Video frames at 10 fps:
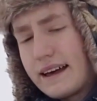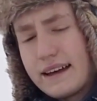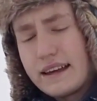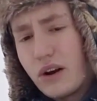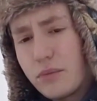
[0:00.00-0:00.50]

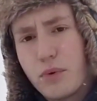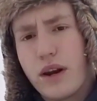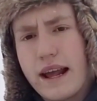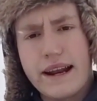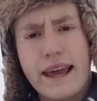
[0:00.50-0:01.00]
it'll put
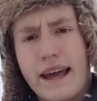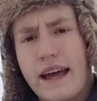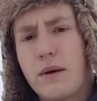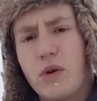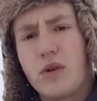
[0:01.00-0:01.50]
any
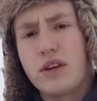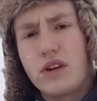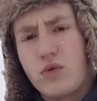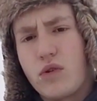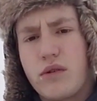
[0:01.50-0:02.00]
animal in
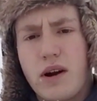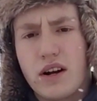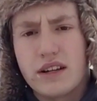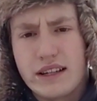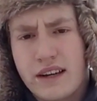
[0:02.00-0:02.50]
North
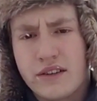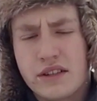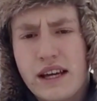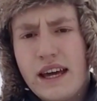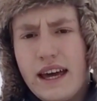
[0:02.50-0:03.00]
America down.
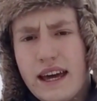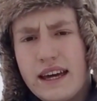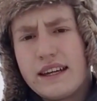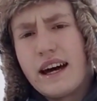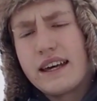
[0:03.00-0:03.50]

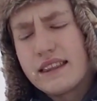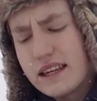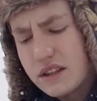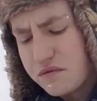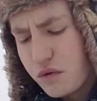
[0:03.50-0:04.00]
And I
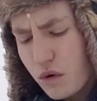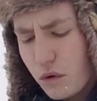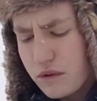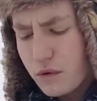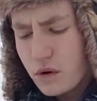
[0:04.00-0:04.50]
think the
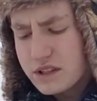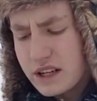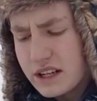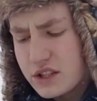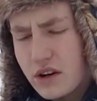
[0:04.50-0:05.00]
444 is
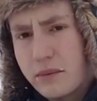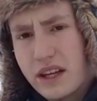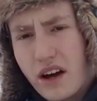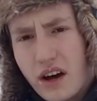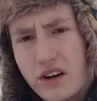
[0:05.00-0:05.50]
an
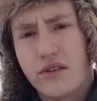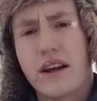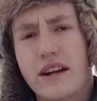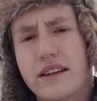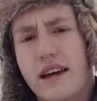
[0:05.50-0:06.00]
extremely
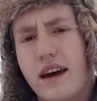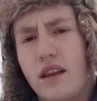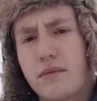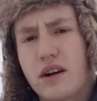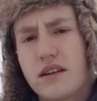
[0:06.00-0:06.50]
underrated
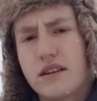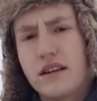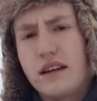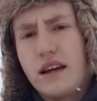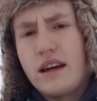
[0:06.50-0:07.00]
caliber.
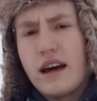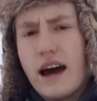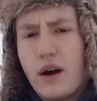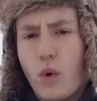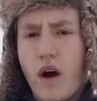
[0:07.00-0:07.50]

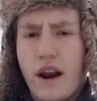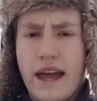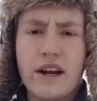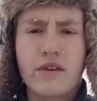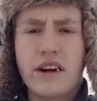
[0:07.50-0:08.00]
I want
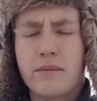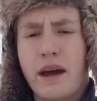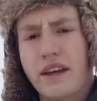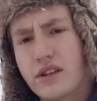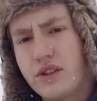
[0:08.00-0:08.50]
Henry to
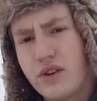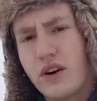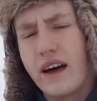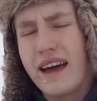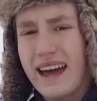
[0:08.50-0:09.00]
make their
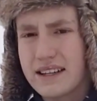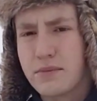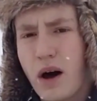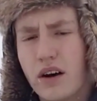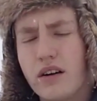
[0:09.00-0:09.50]
new X
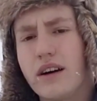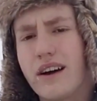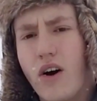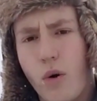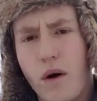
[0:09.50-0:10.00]
model, an
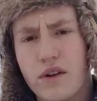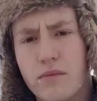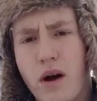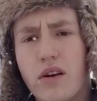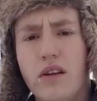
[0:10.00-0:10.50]
all-weather
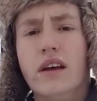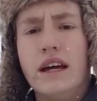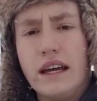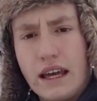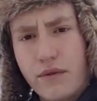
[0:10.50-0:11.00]
model,
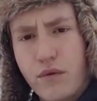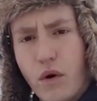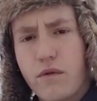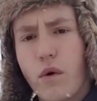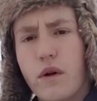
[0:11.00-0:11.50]
in
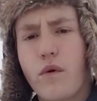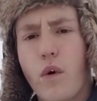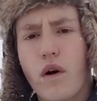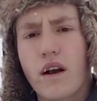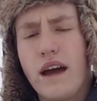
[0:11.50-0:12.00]

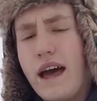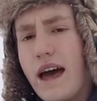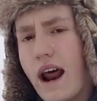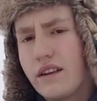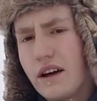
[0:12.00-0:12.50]
444,
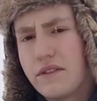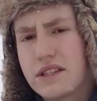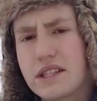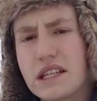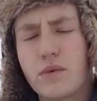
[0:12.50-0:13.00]
and I'd love to
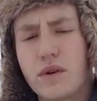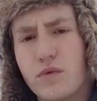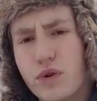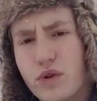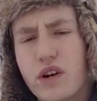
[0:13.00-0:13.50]
see when
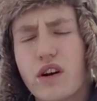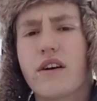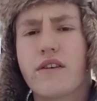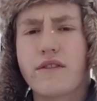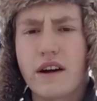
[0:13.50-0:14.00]
Ruger
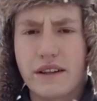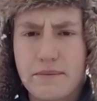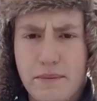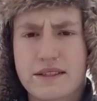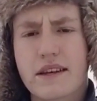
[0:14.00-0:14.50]
finally
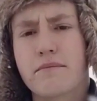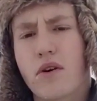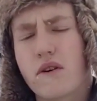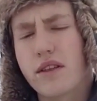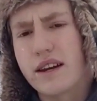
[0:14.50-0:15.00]
picks up
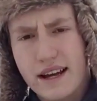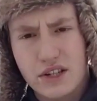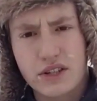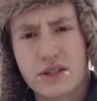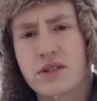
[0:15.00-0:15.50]
Marlin and
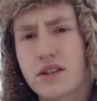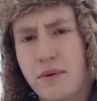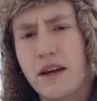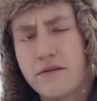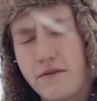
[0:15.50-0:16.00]
actually starts
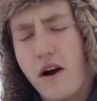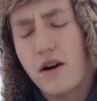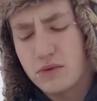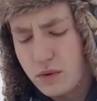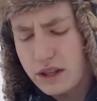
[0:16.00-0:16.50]
making
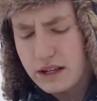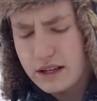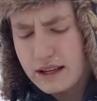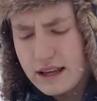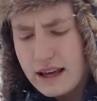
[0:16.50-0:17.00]
firearms with it.
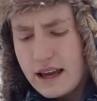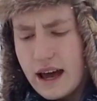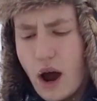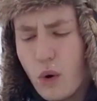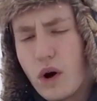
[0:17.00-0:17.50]

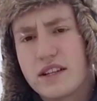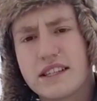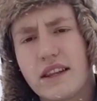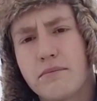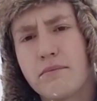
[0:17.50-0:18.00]
I want to
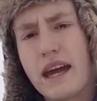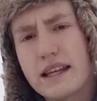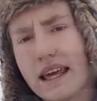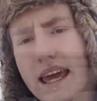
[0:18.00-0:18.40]
see them make the